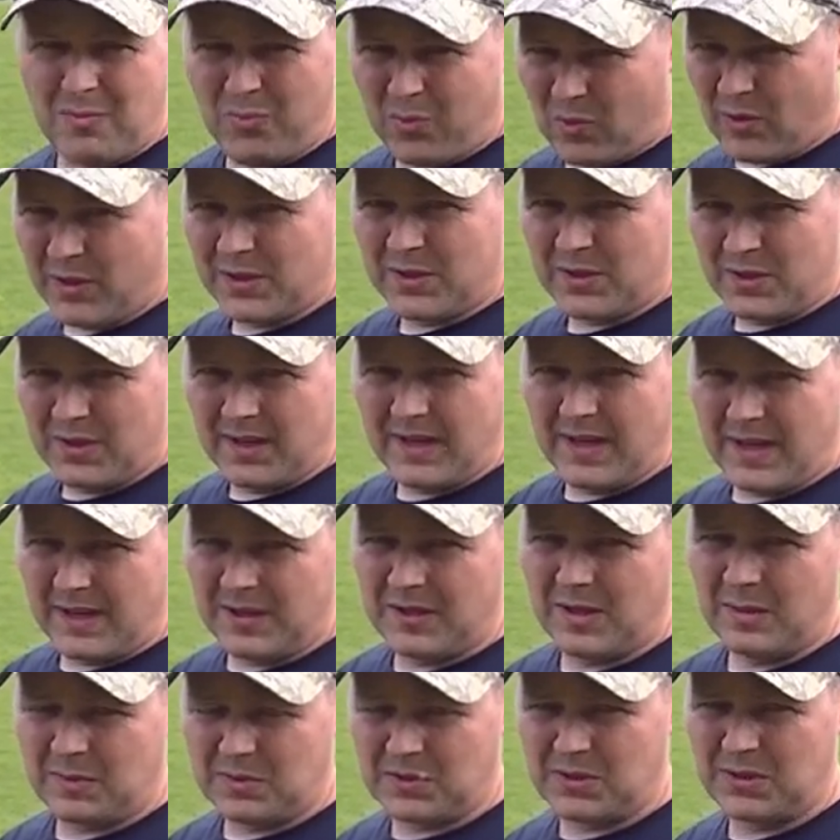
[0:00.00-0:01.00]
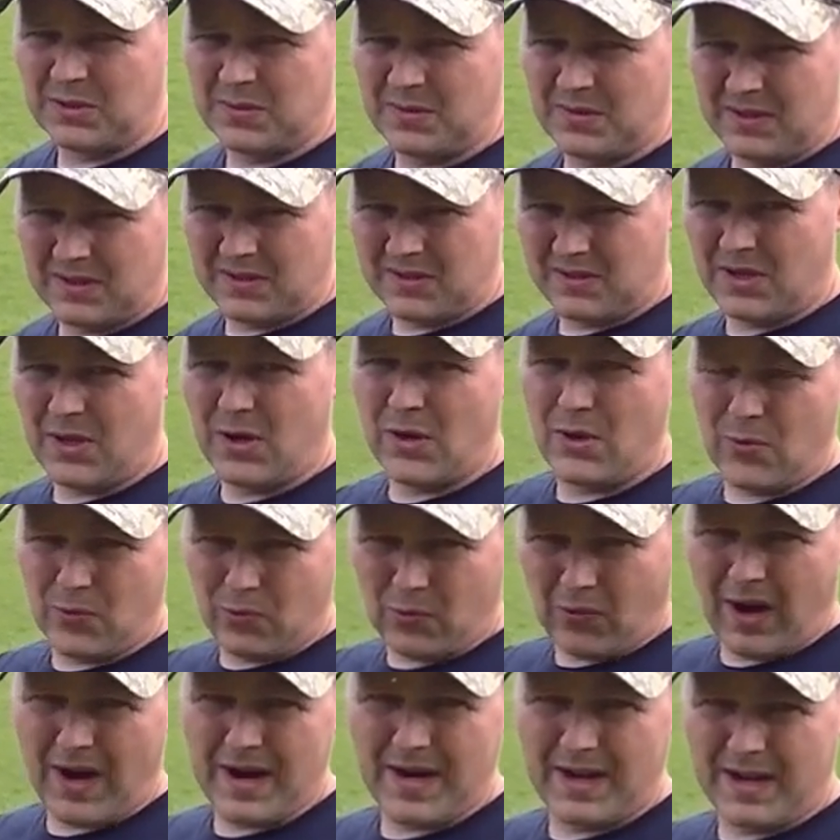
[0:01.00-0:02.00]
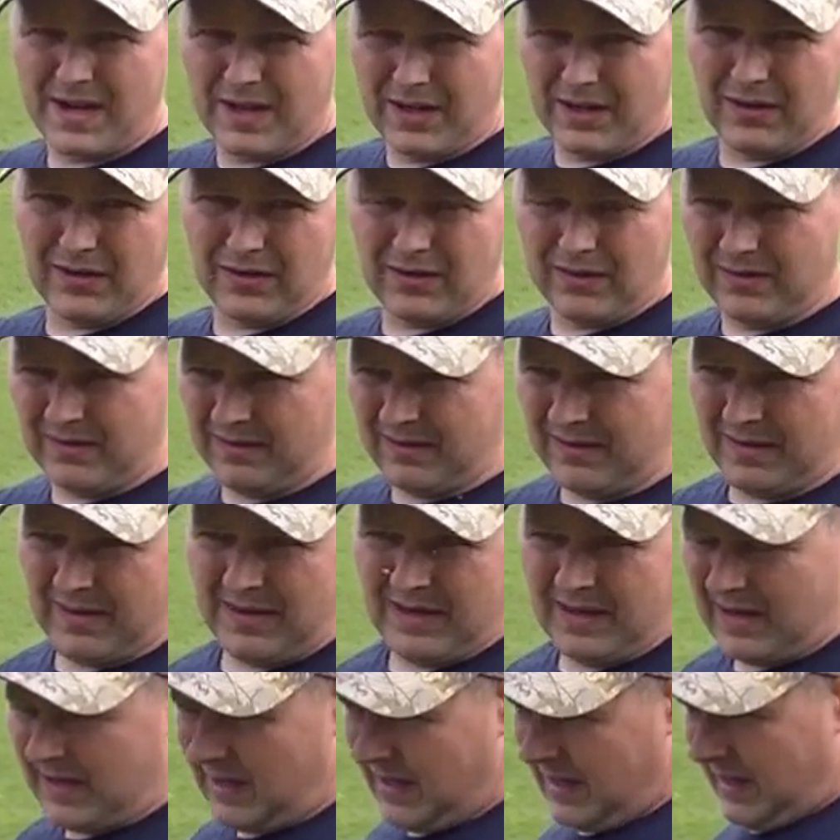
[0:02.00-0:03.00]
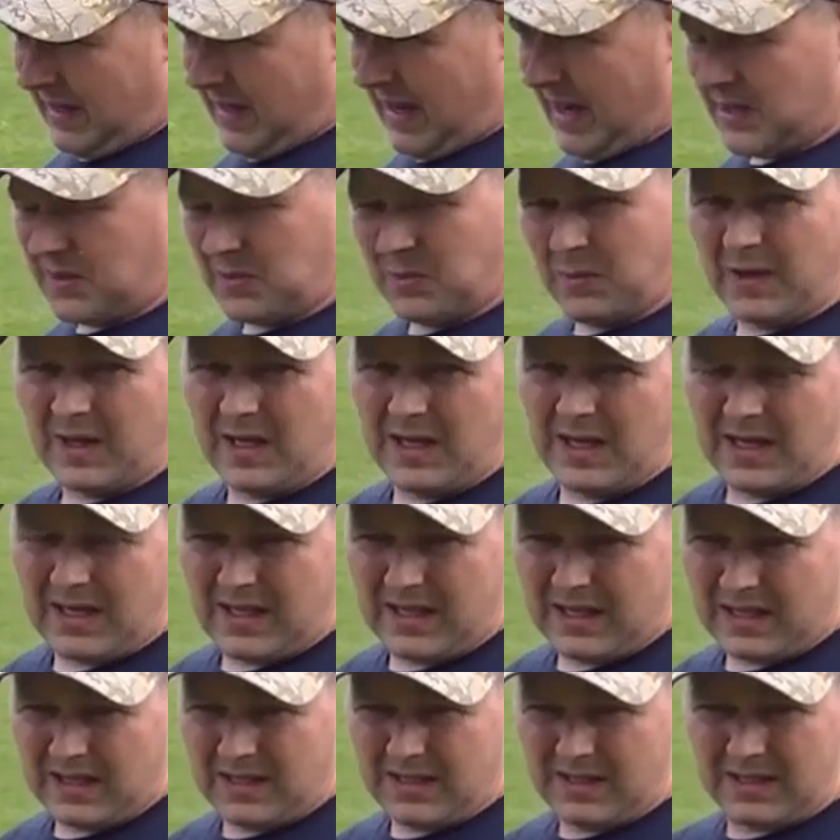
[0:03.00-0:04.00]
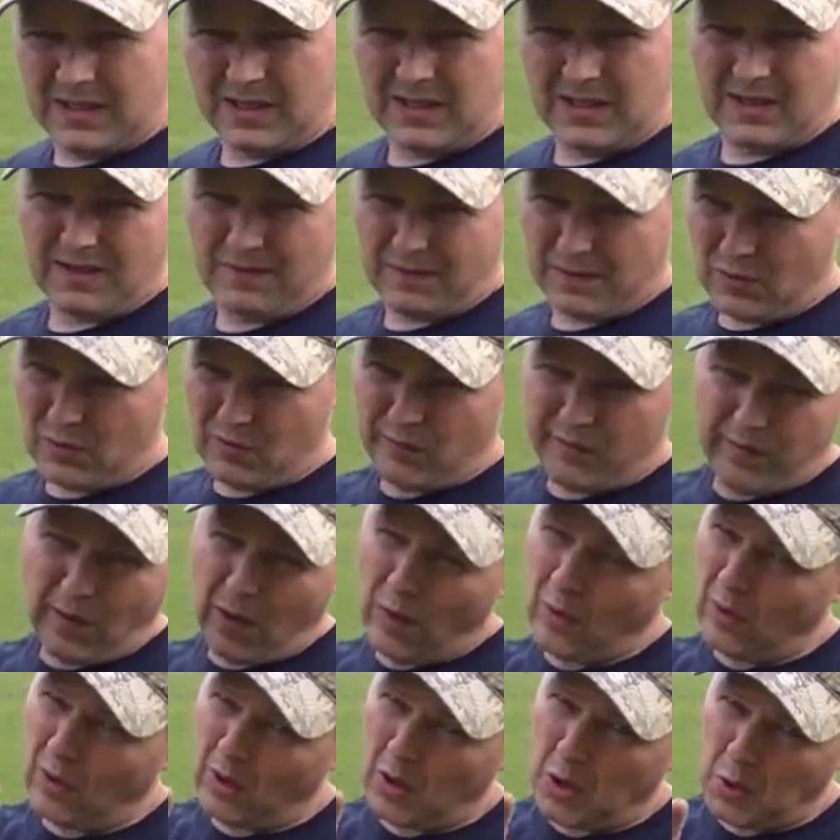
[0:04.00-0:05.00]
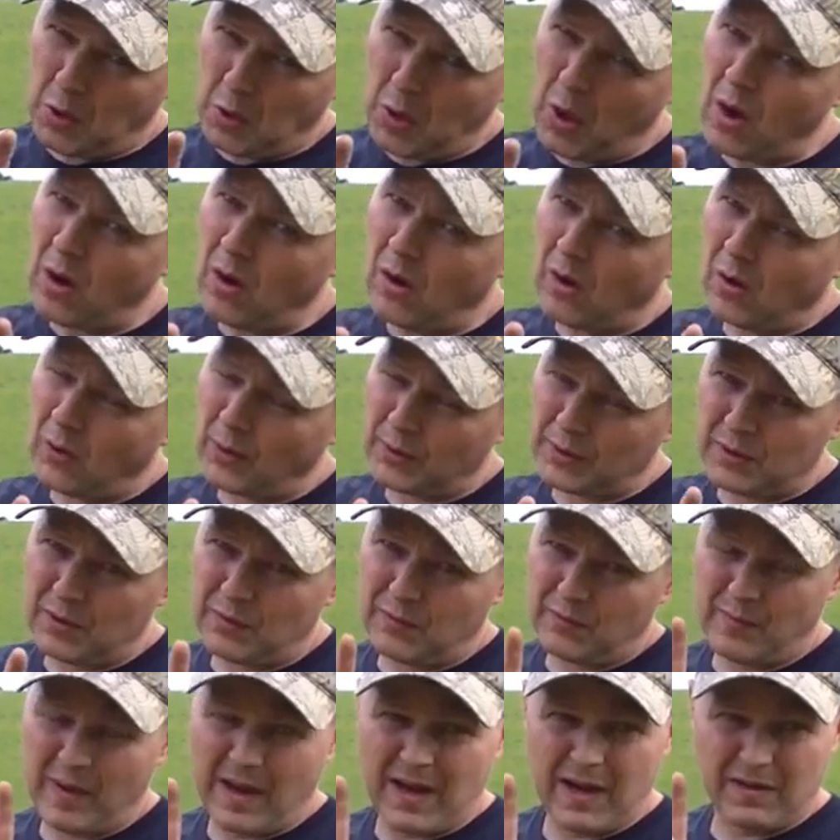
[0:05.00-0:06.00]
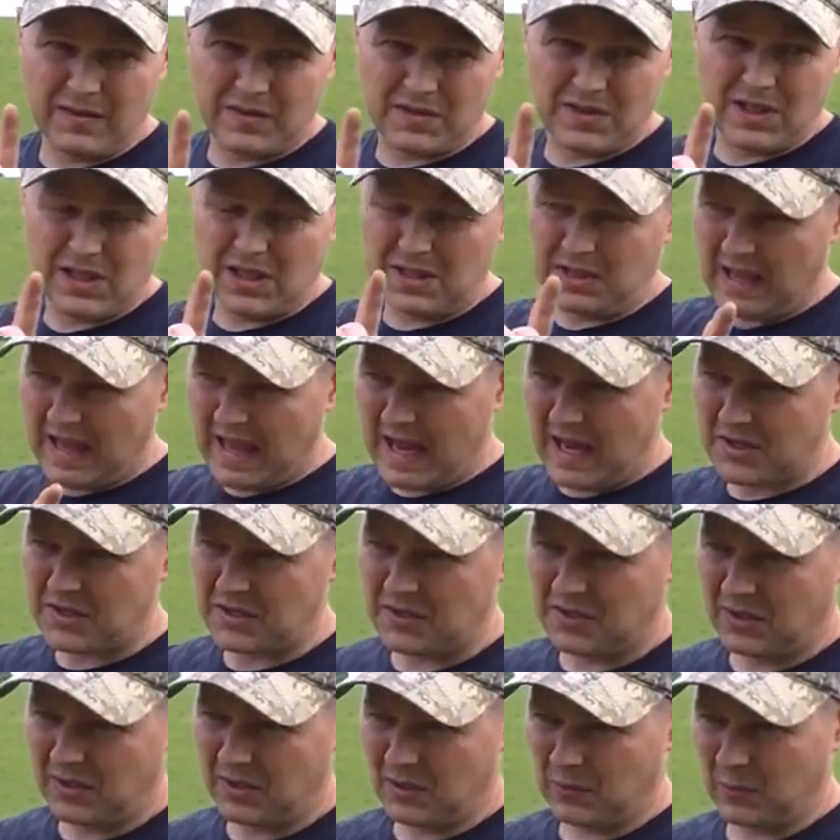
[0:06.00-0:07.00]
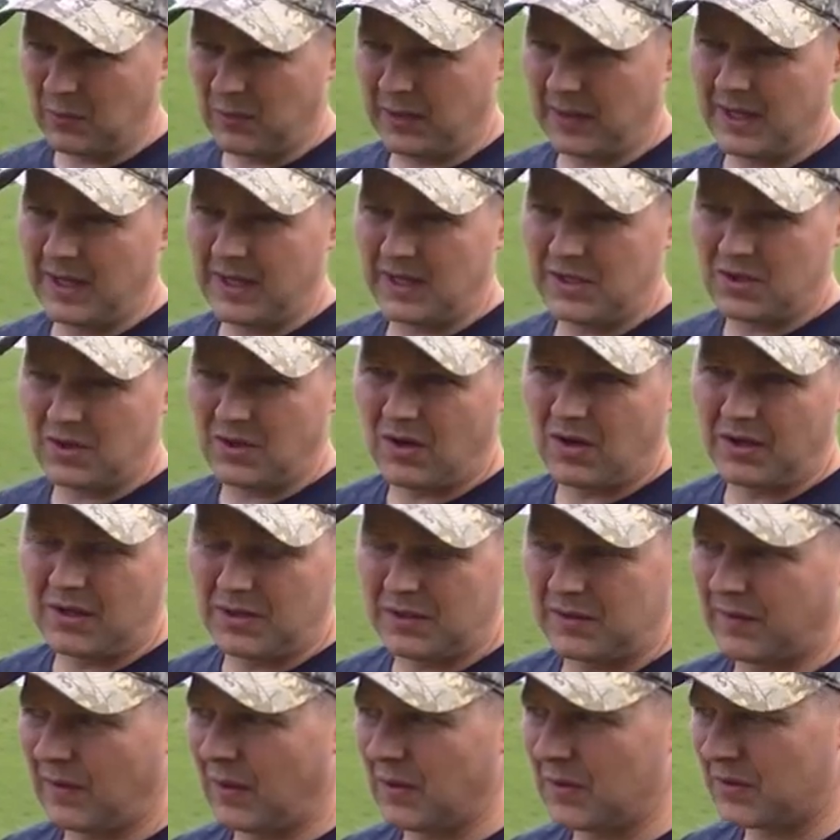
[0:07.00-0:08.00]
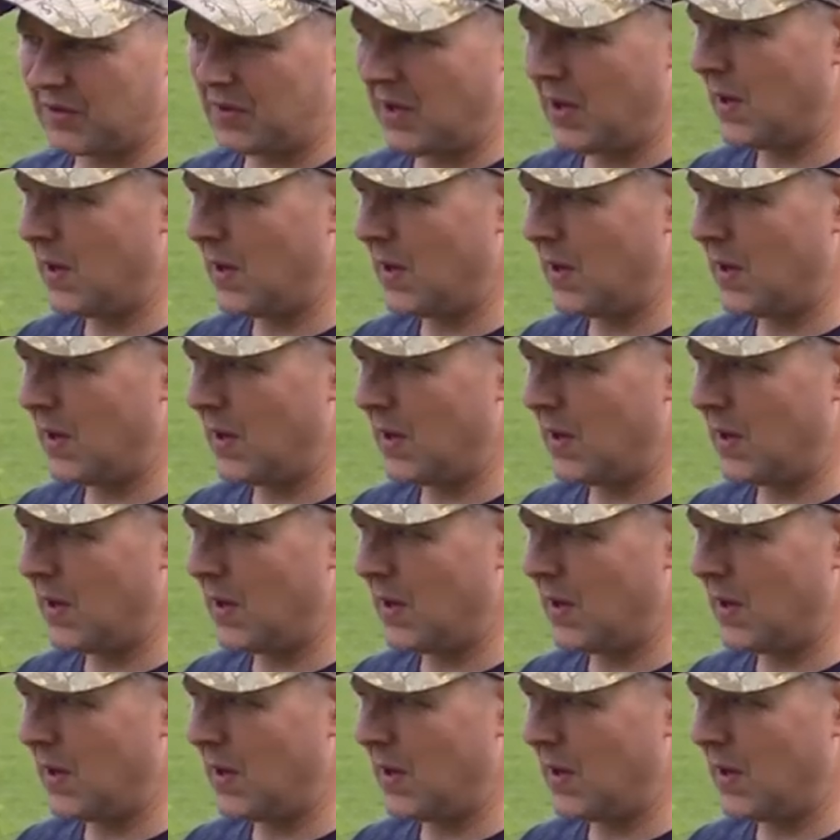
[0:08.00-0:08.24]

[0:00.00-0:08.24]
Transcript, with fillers: boy's gonna end up shooting his doe right here as we, uh, if you follow along, you may have seen last year where he shot his first doe.